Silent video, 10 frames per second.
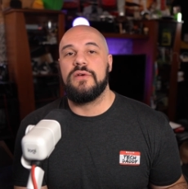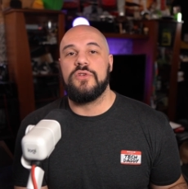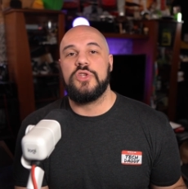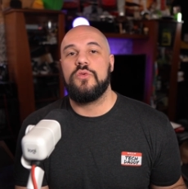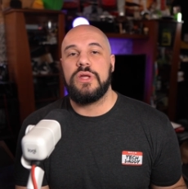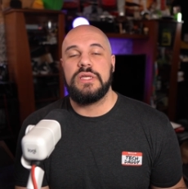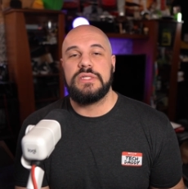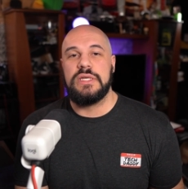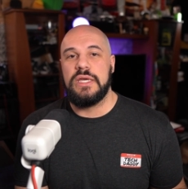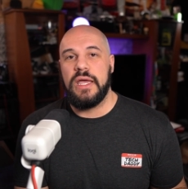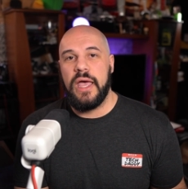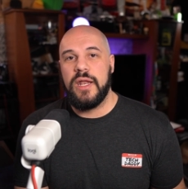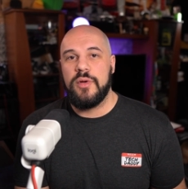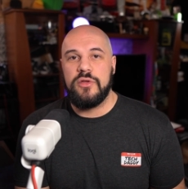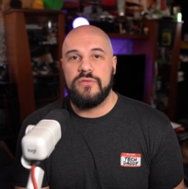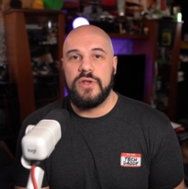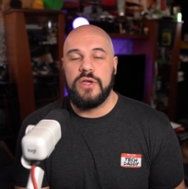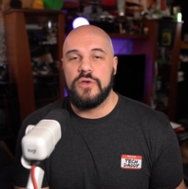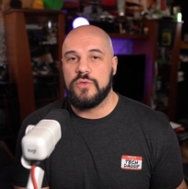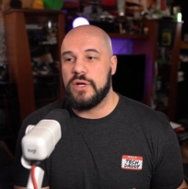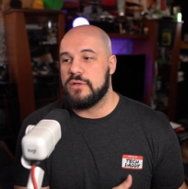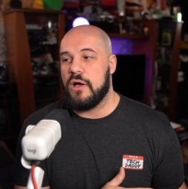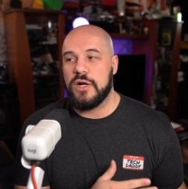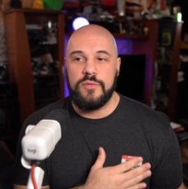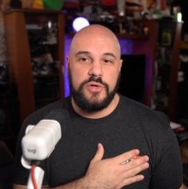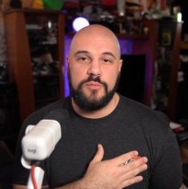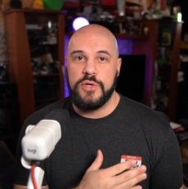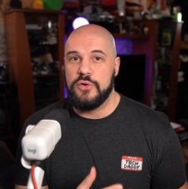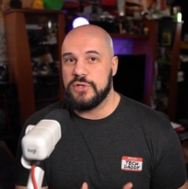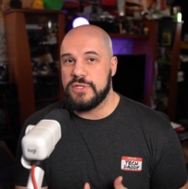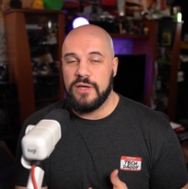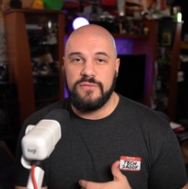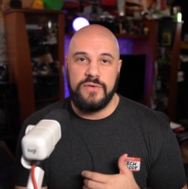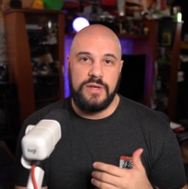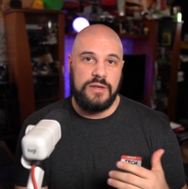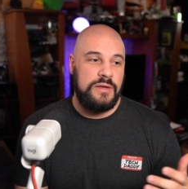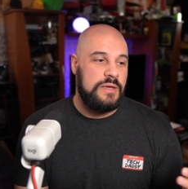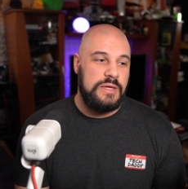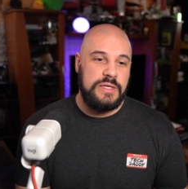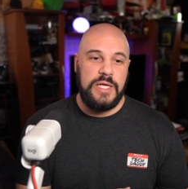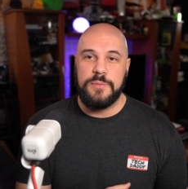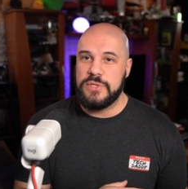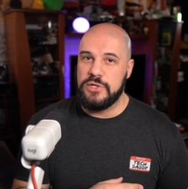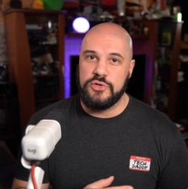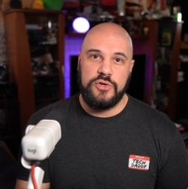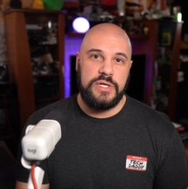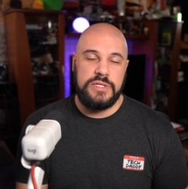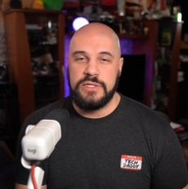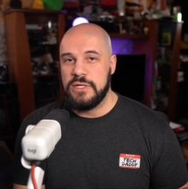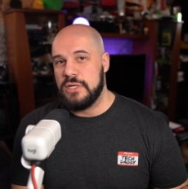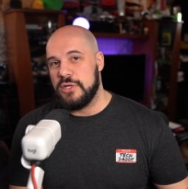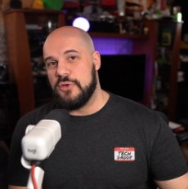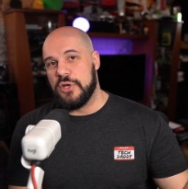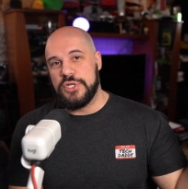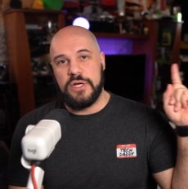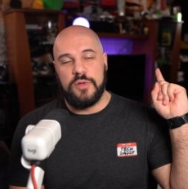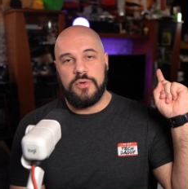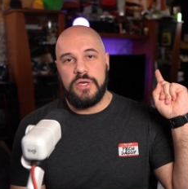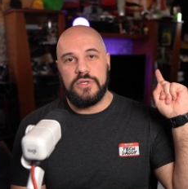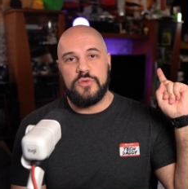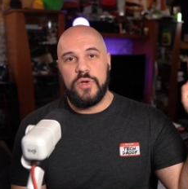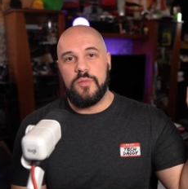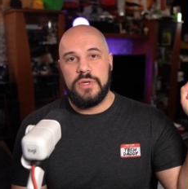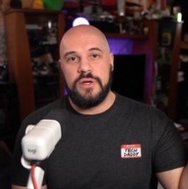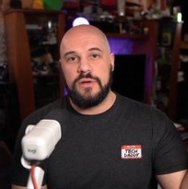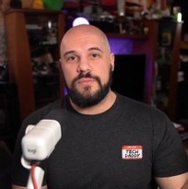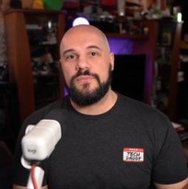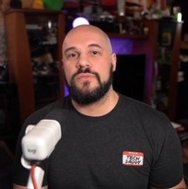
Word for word: If you do want to see any of my other videos where I talk about computer stuff and tips and tricks, you can check out the playlist right up here.